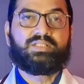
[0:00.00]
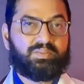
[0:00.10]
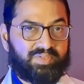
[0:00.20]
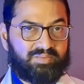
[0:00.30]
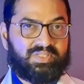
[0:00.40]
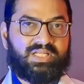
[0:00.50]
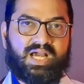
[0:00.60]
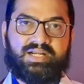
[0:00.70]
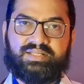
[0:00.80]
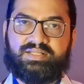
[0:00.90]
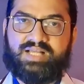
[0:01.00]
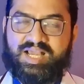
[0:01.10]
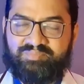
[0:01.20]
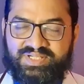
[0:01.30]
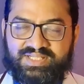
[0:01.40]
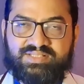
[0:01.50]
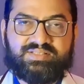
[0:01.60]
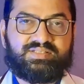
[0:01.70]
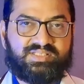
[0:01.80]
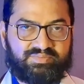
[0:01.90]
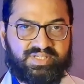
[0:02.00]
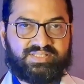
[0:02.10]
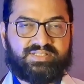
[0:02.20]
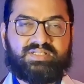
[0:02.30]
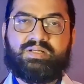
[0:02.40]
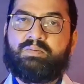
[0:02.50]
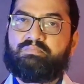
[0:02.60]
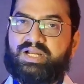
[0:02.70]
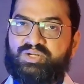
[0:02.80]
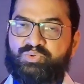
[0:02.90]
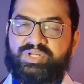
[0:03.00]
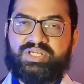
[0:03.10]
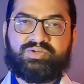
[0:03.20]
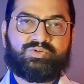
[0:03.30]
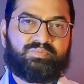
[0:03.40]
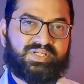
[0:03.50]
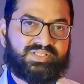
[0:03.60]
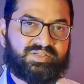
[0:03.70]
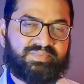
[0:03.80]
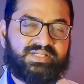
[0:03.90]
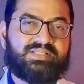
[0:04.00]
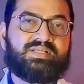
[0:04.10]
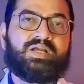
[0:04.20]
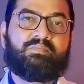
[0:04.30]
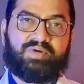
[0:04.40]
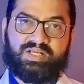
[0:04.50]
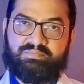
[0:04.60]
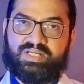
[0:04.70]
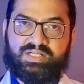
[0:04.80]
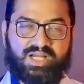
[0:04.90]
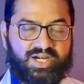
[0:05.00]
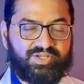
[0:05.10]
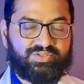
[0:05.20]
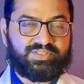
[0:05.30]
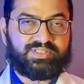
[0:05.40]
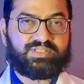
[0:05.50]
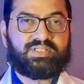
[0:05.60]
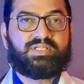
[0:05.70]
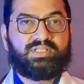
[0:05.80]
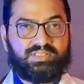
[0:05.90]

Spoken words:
The pulmonary arterial hypertension is measured by 2D echo measurements done by a cardiologist.